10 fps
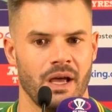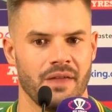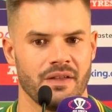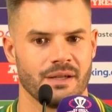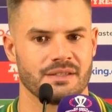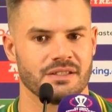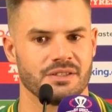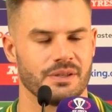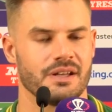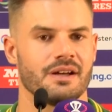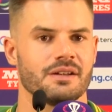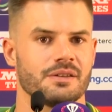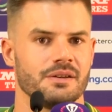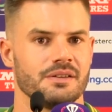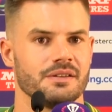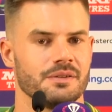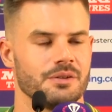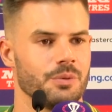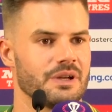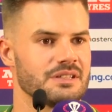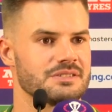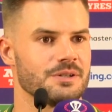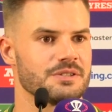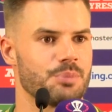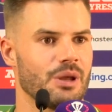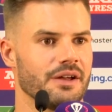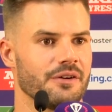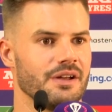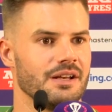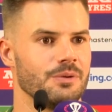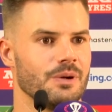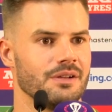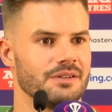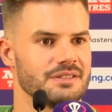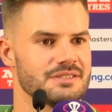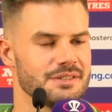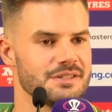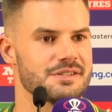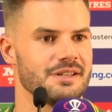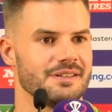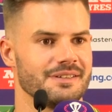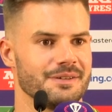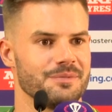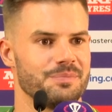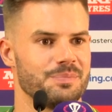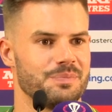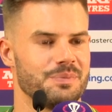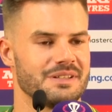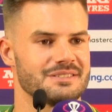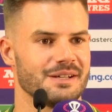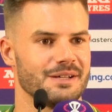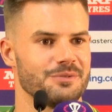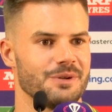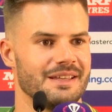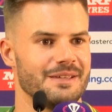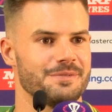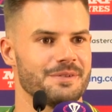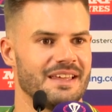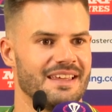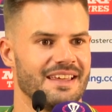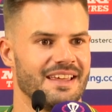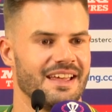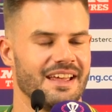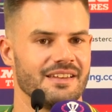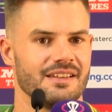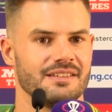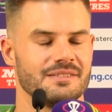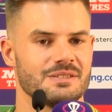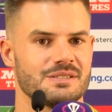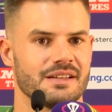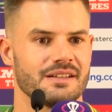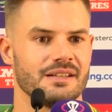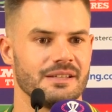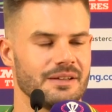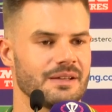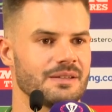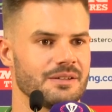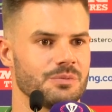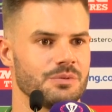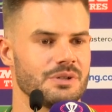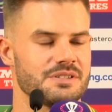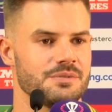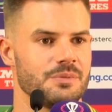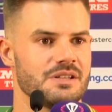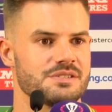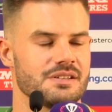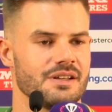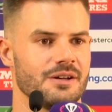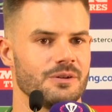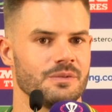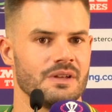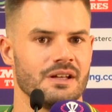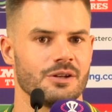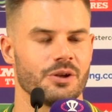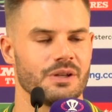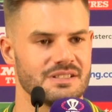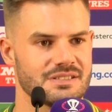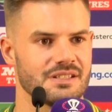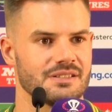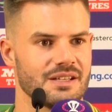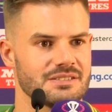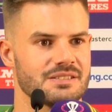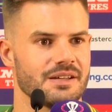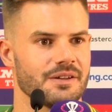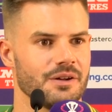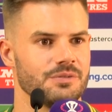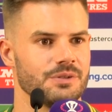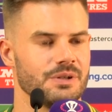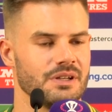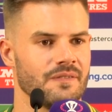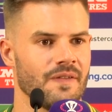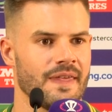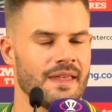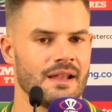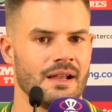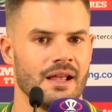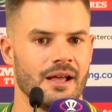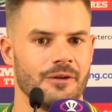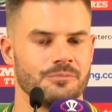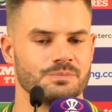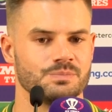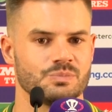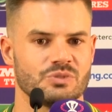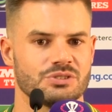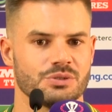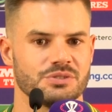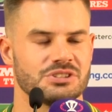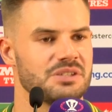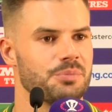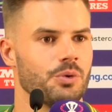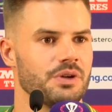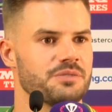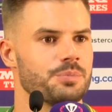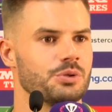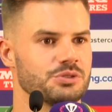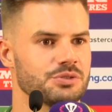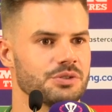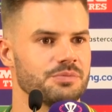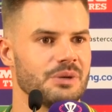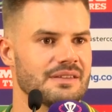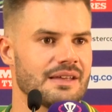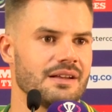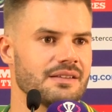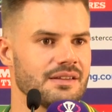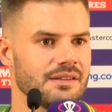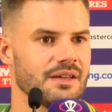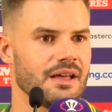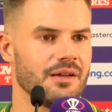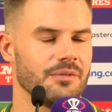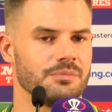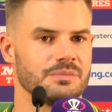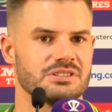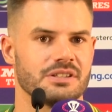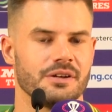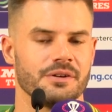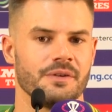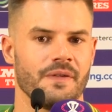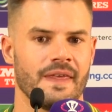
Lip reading: then I think you get out there and the wicket starts playing really well, and it's initially a big sigh of relief. And then secondly, I think what you mentioned now, a lot of instinct does take over, and sort of see ball, hit ball sort of mentality. So